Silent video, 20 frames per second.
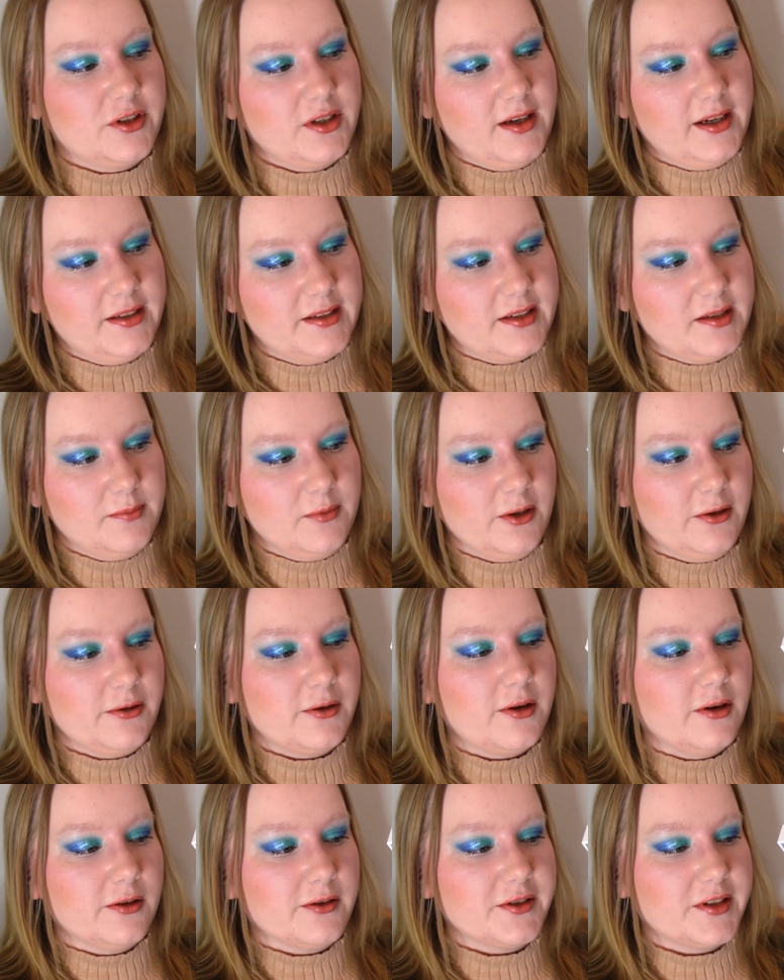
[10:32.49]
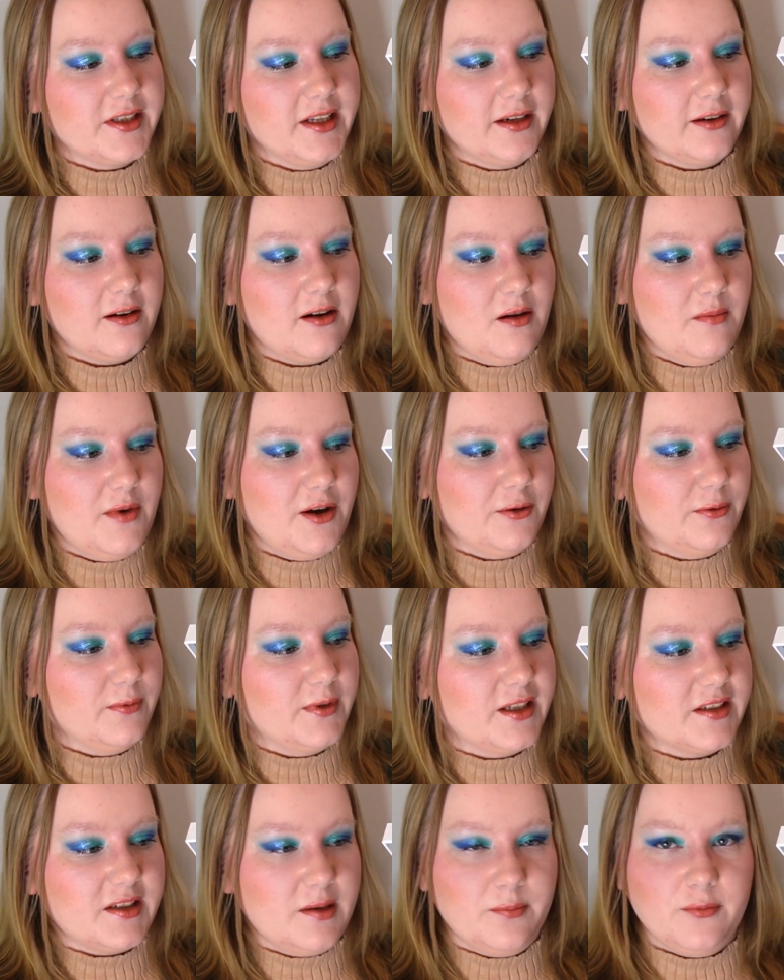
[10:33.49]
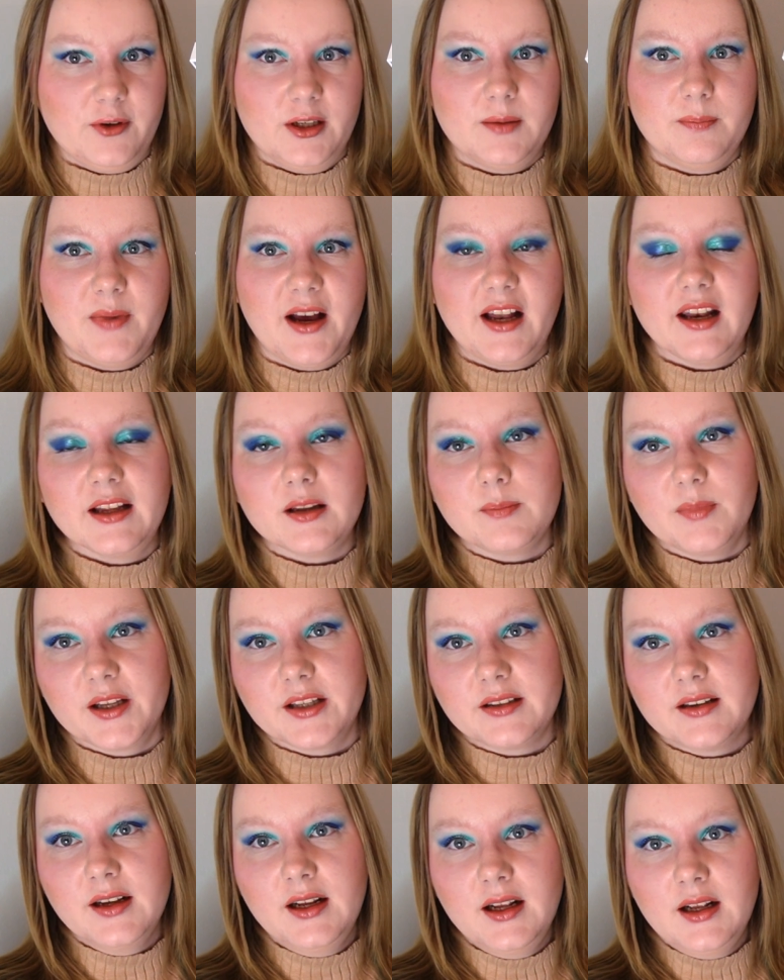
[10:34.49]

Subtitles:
had similar colors, then come out with a separate palette. But